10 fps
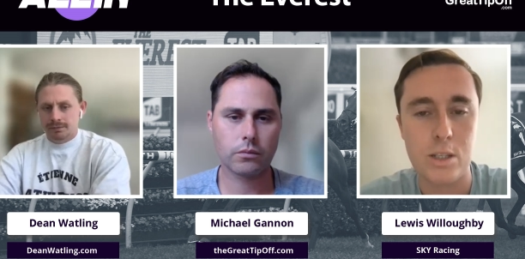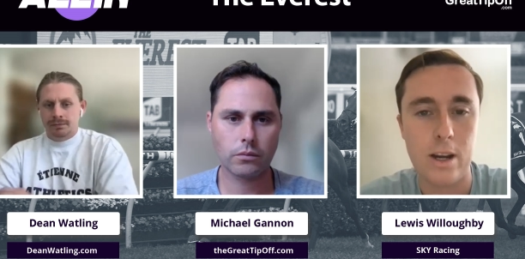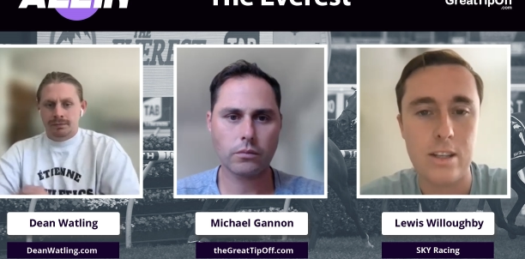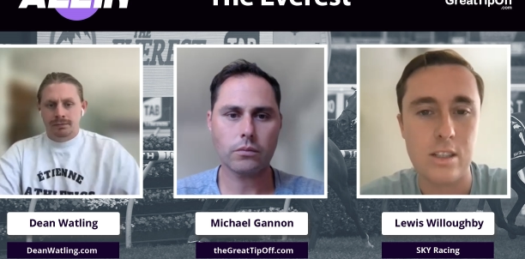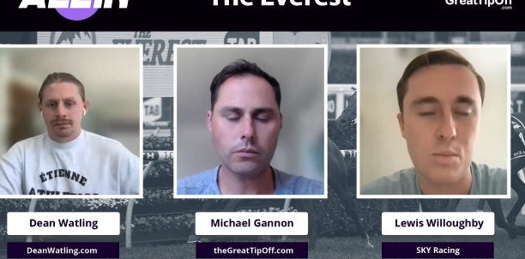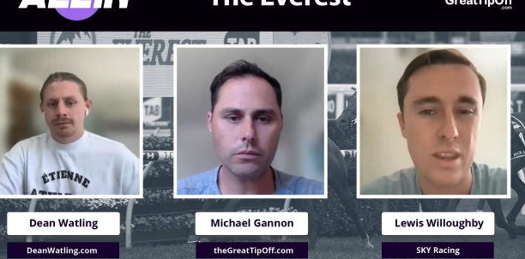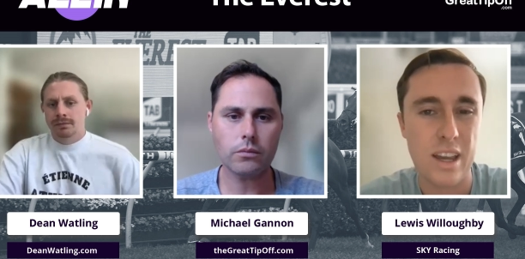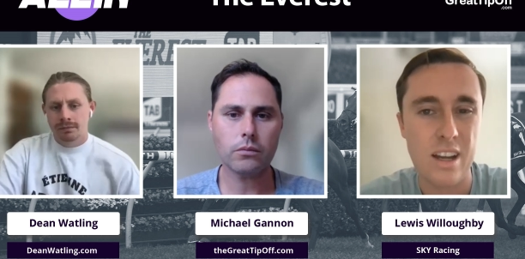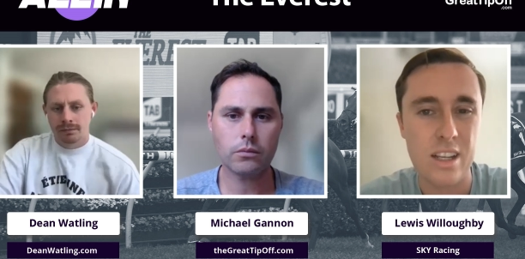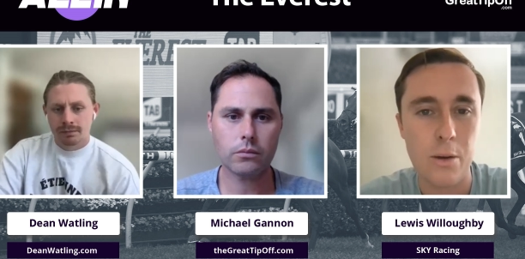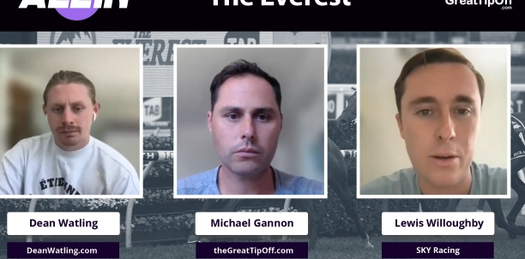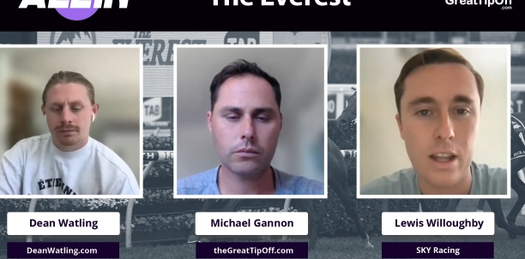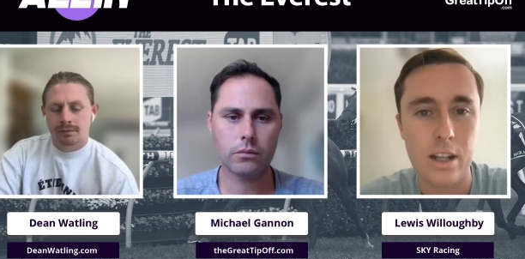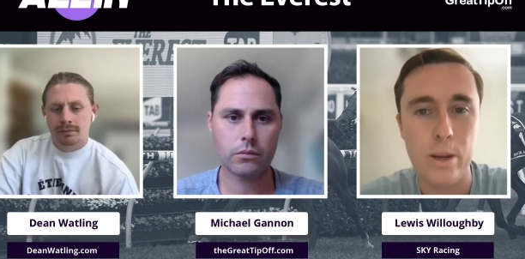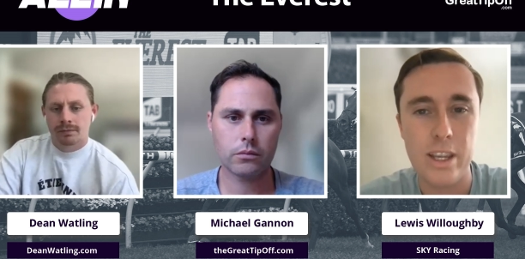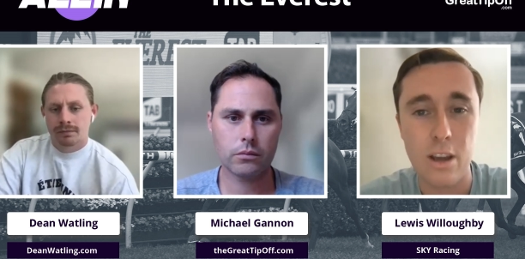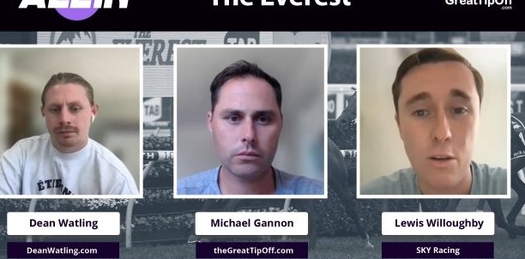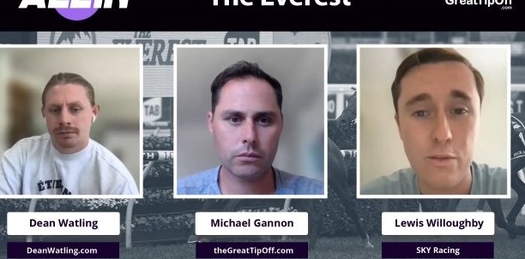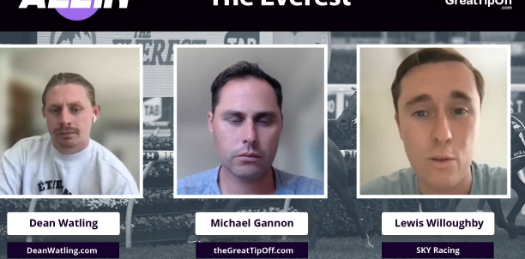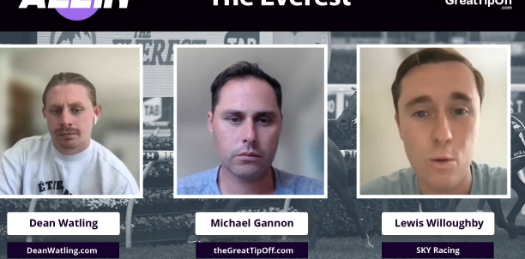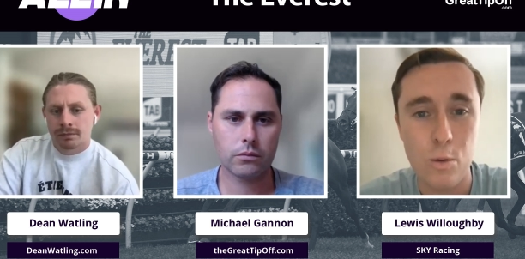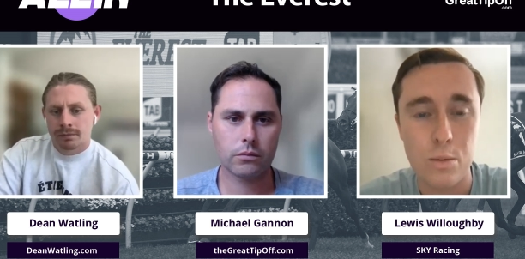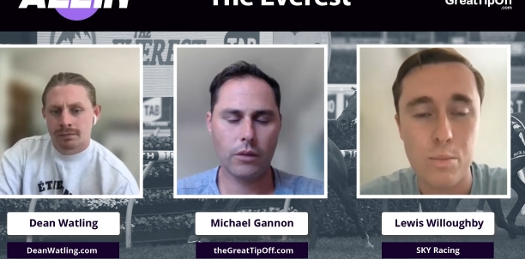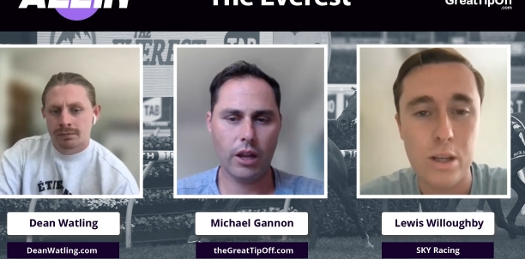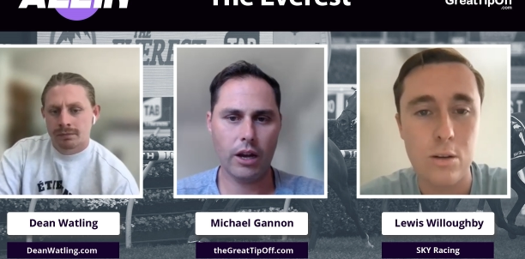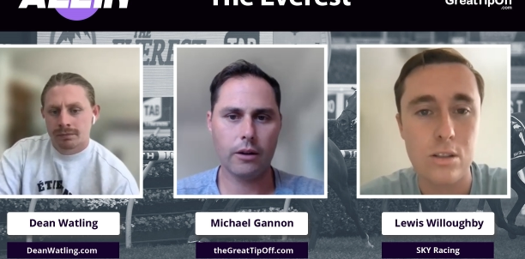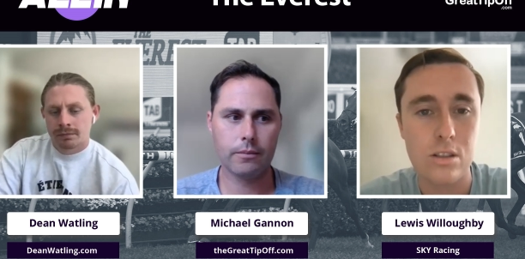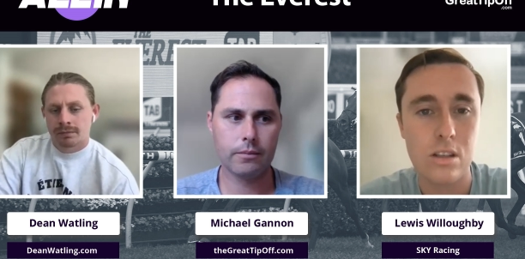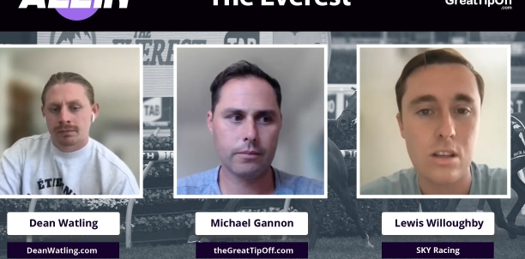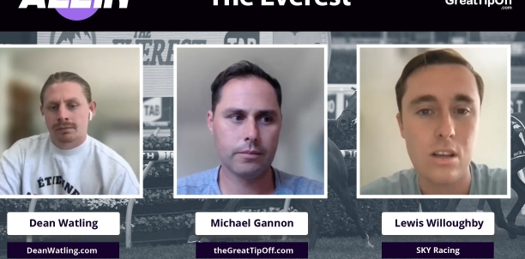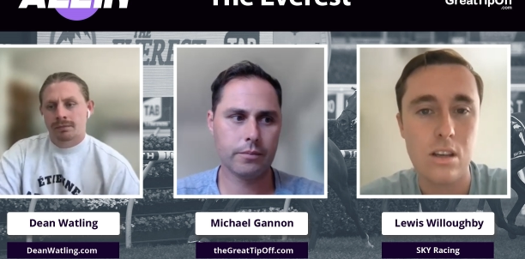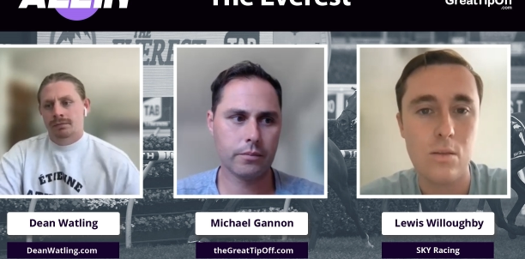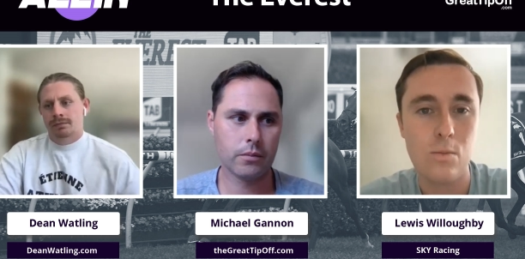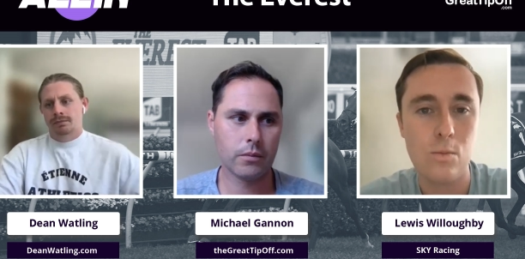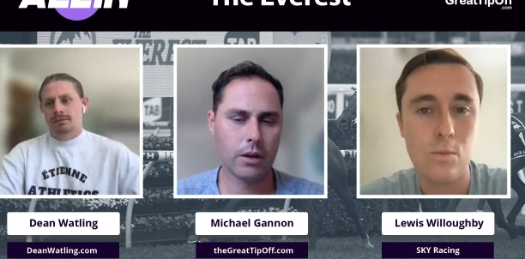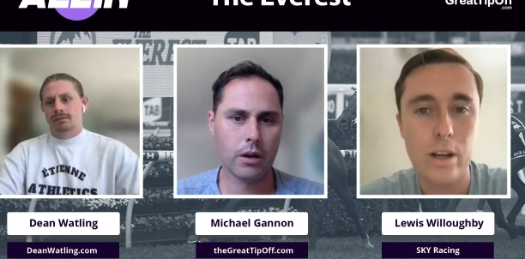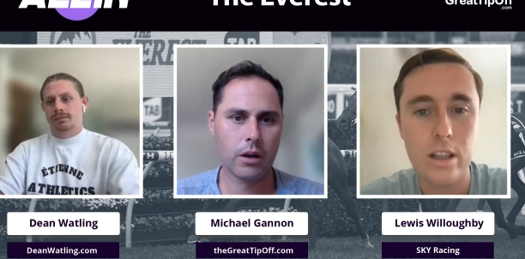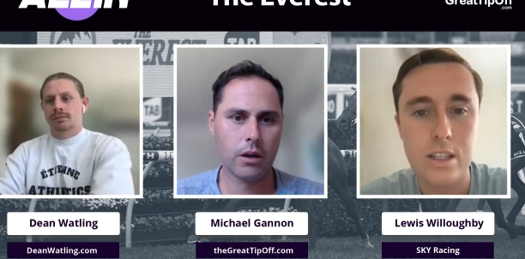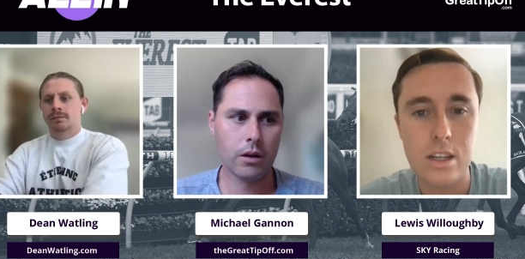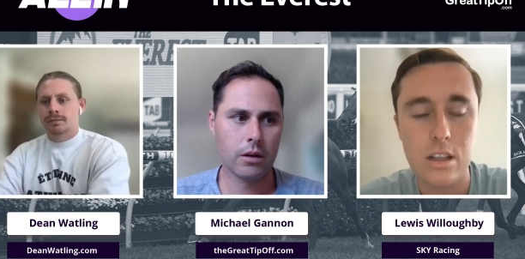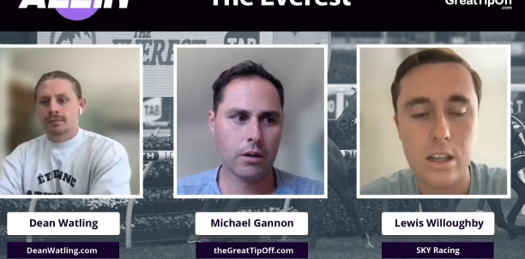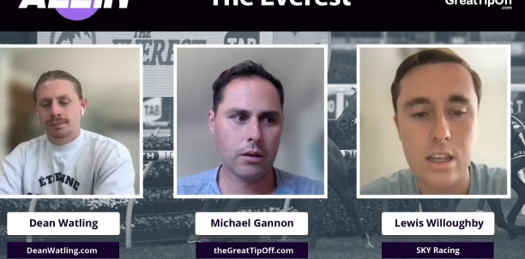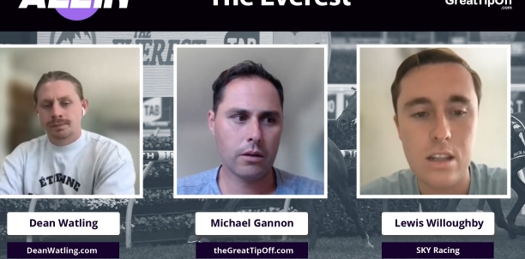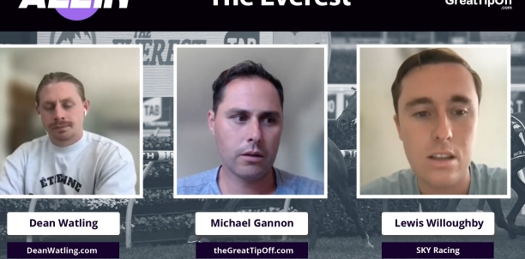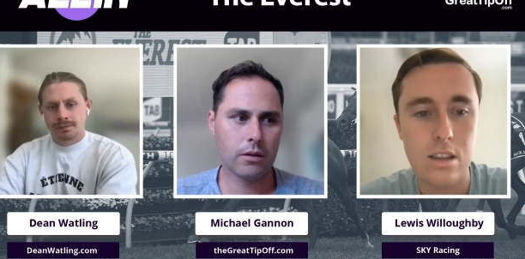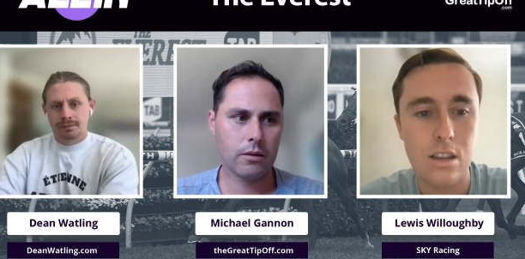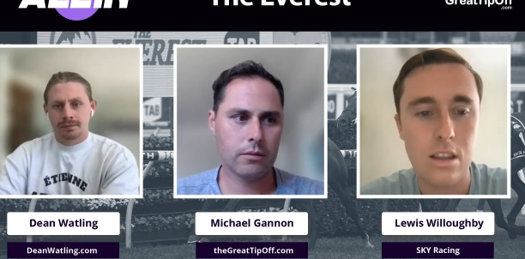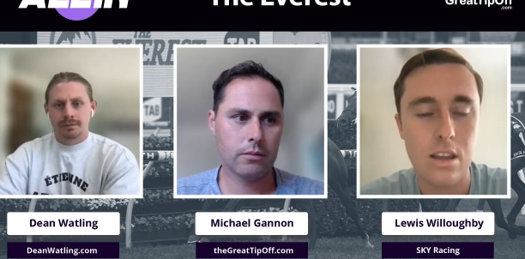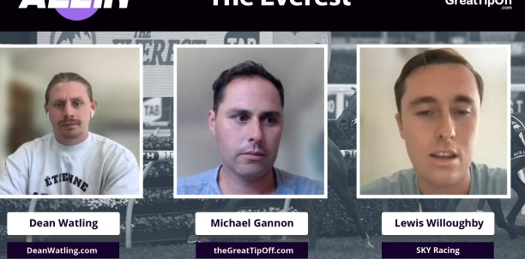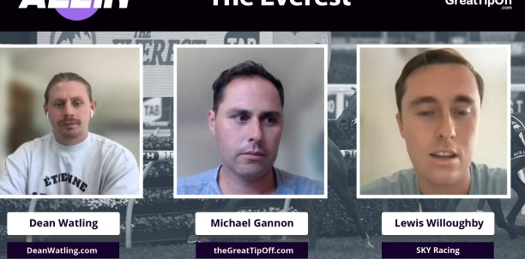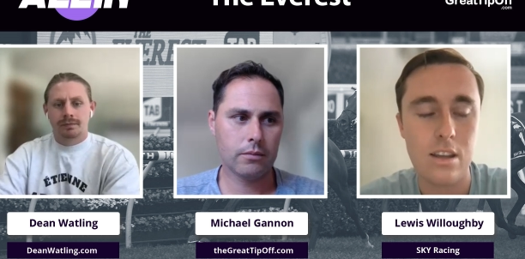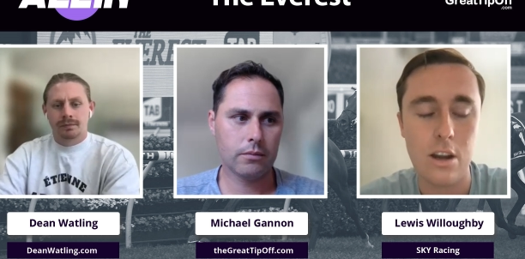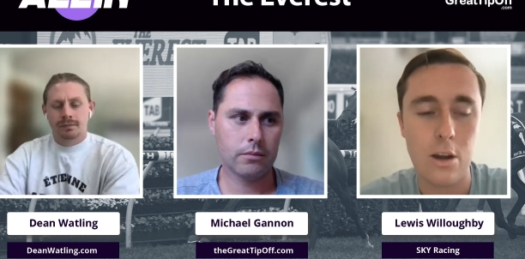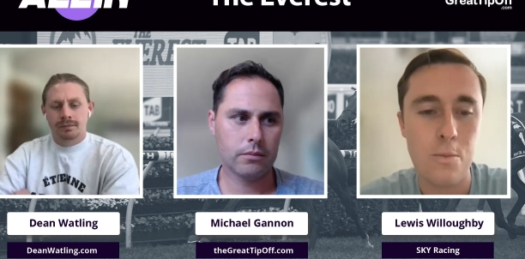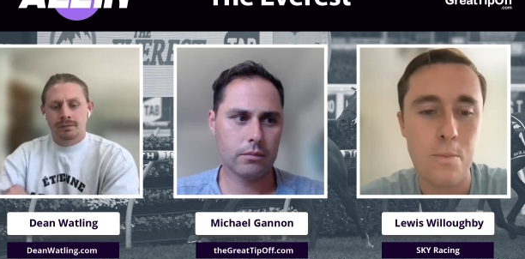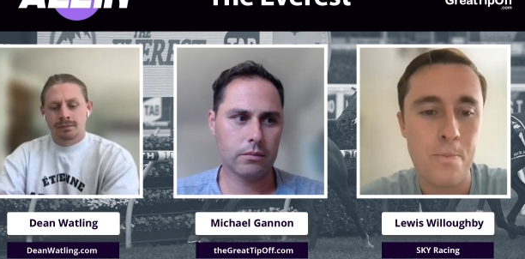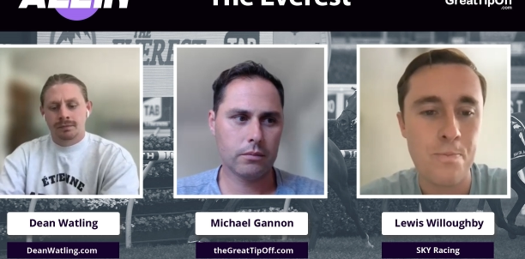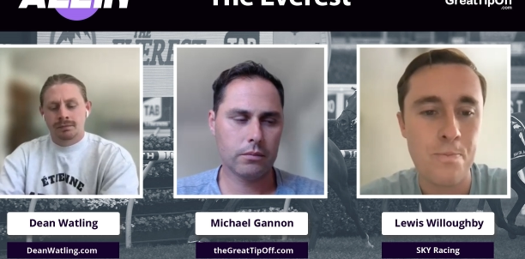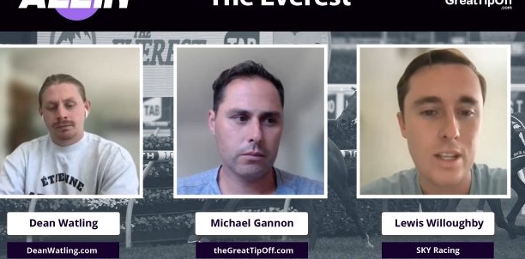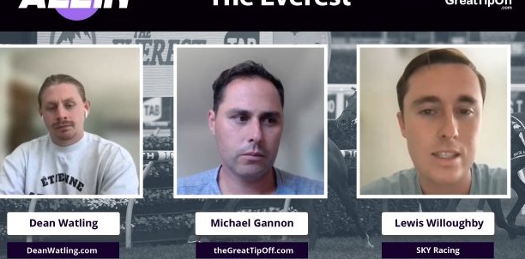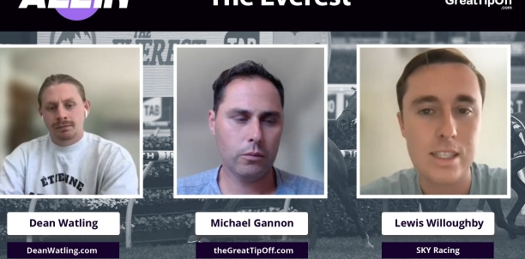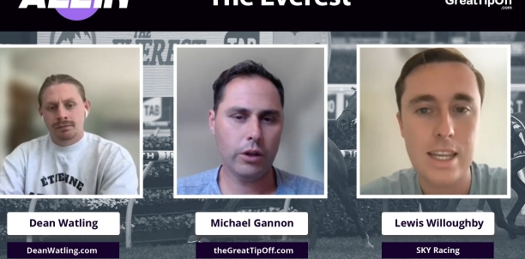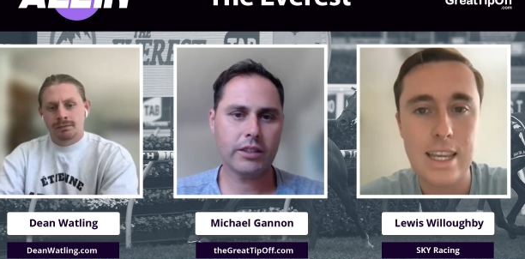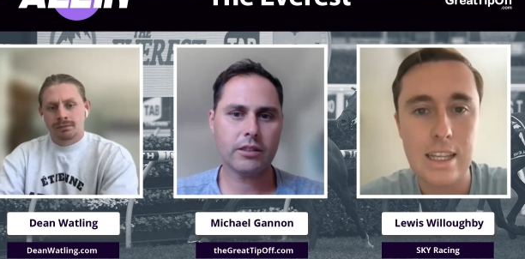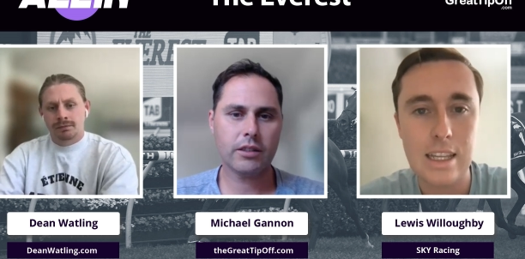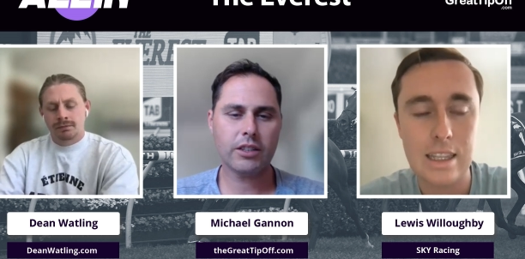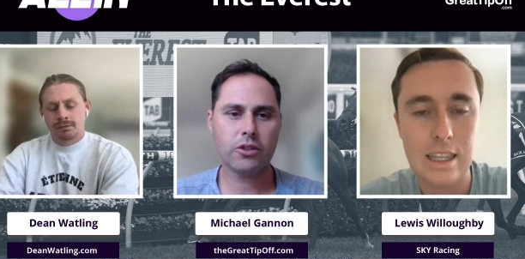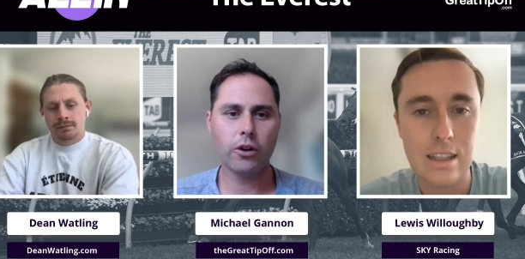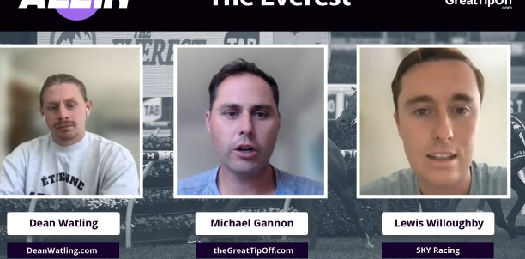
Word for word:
Speaker 1: races, but they aren't going that quick, go forward because yeah.
Speaker 2: realistically, you know, sitting. Well, let's let's